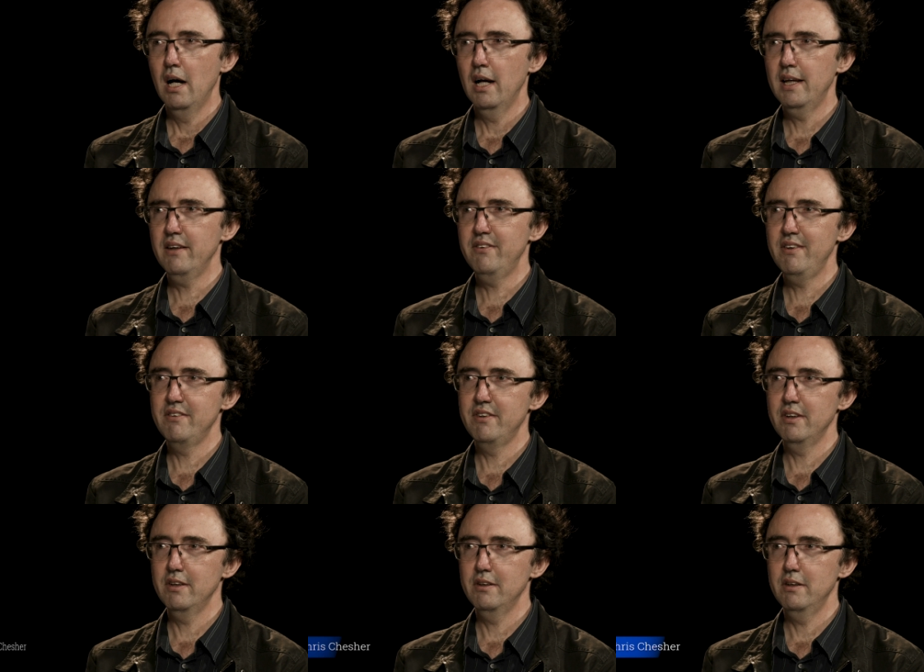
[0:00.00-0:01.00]
I guess there's
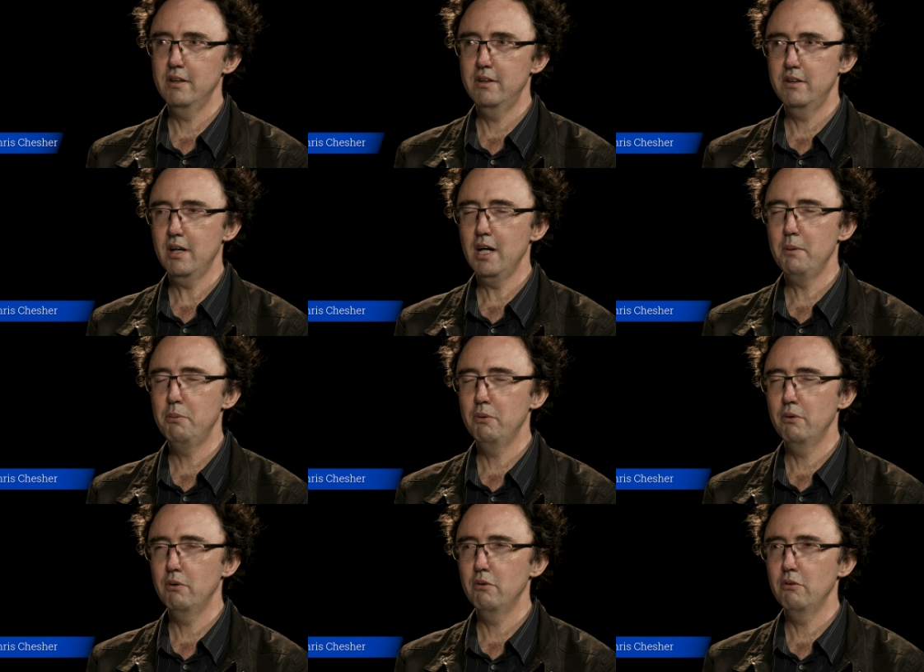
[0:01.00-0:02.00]
a type
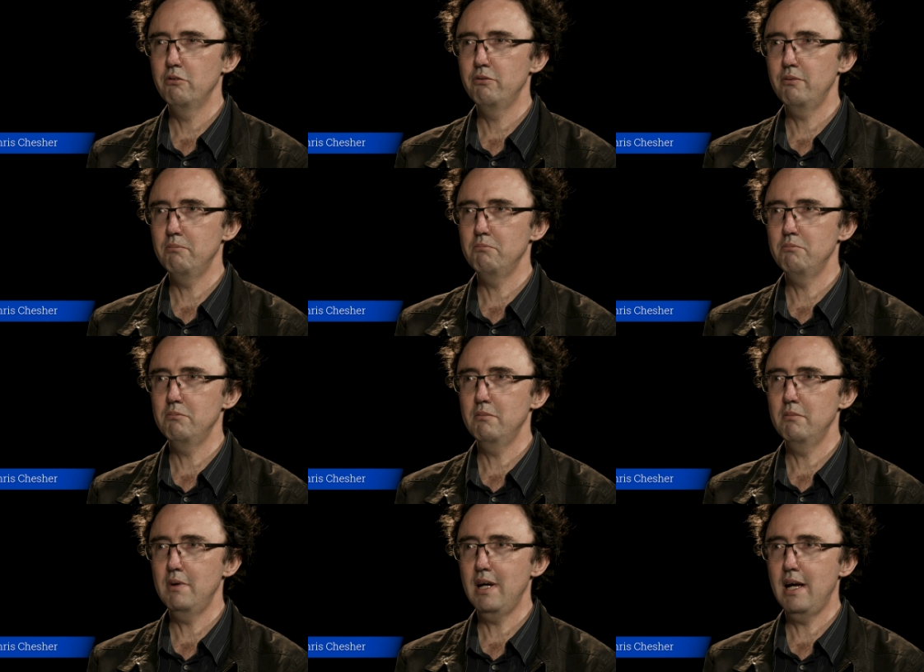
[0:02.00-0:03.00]
of
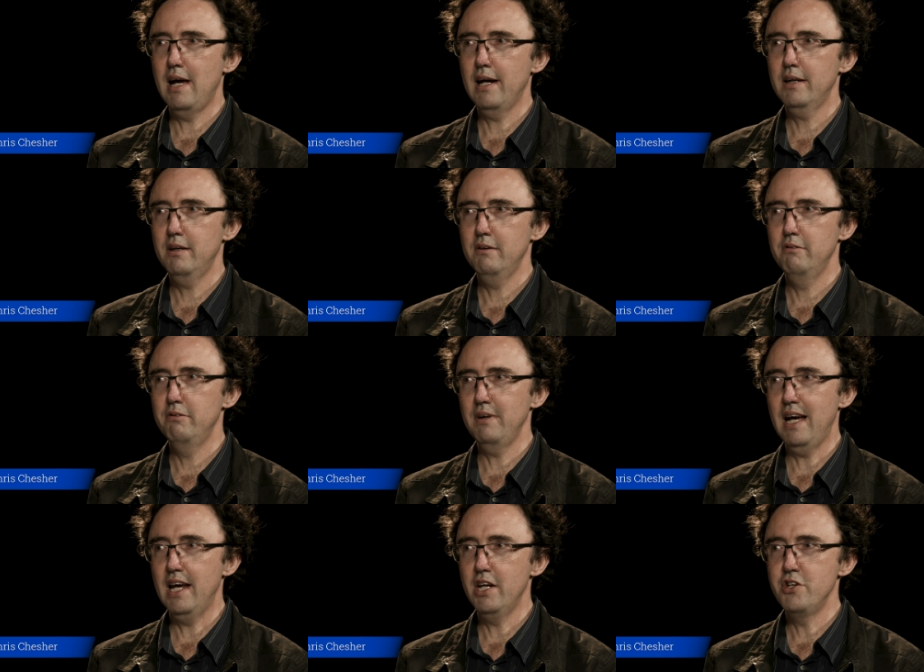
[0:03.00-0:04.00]
active
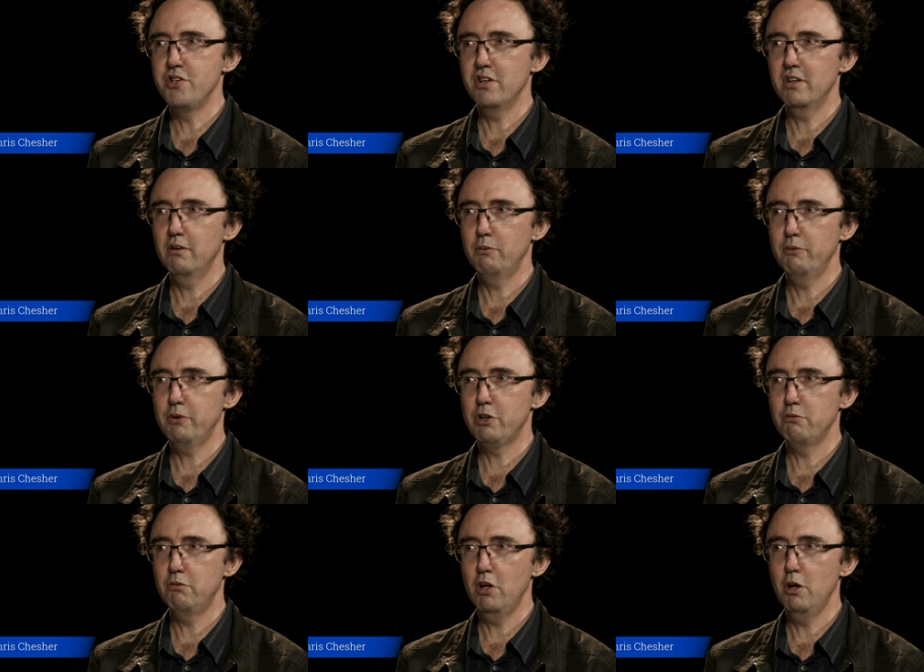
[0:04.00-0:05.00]
agent,
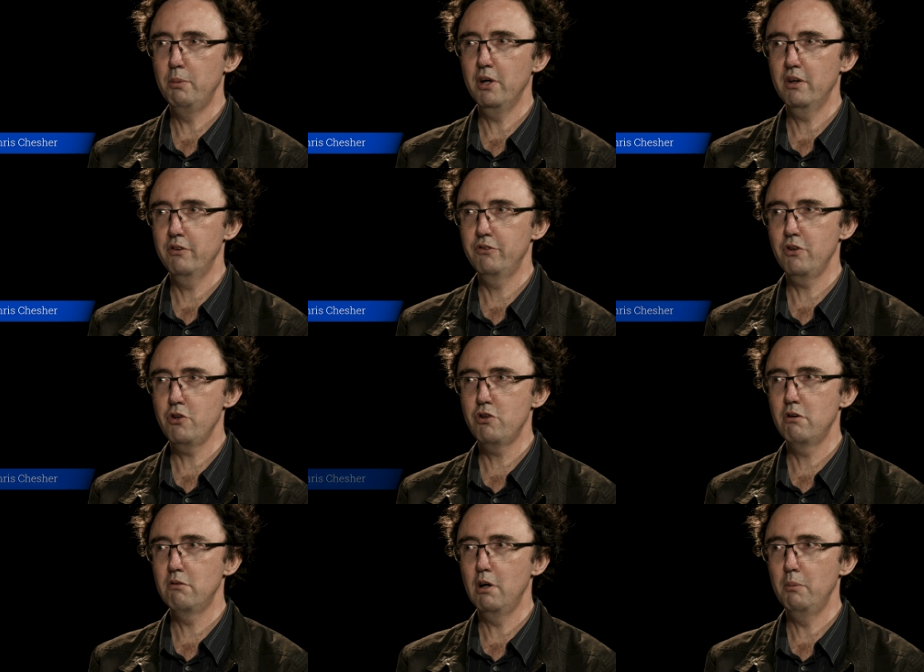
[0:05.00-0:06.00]
which a robot, a
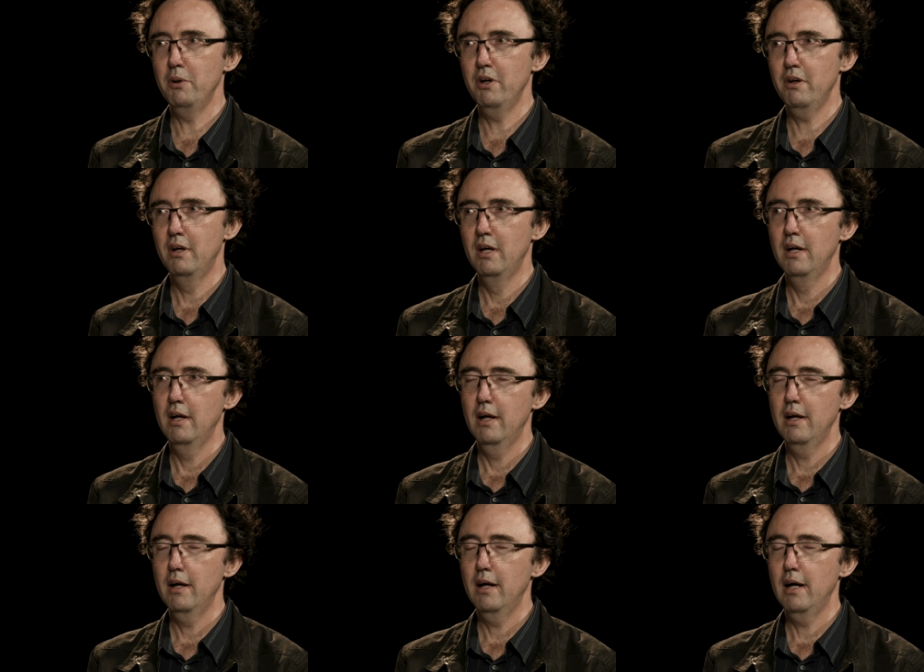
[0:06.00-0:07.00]
social robot,
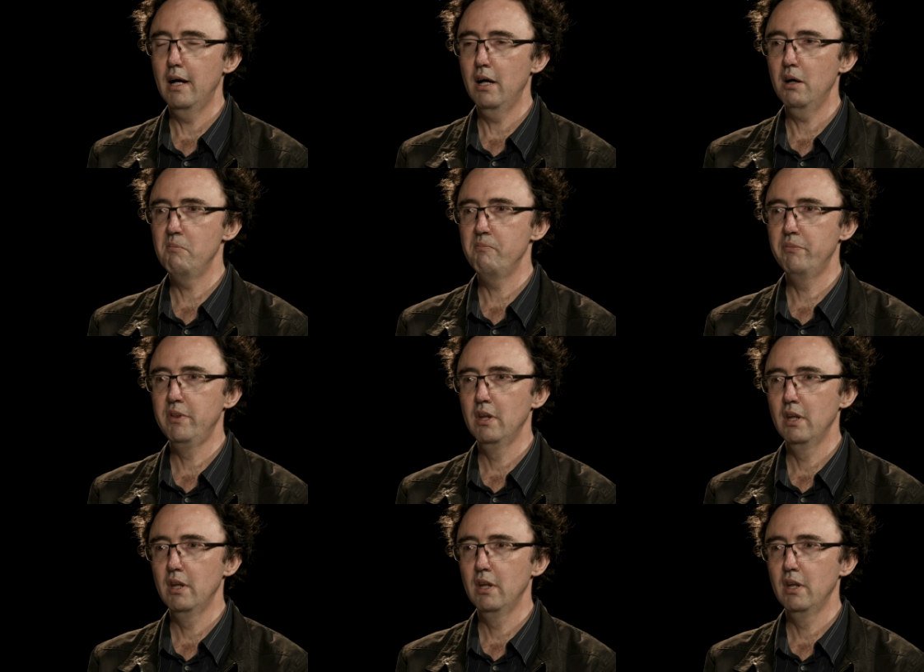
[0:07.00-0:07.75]
um,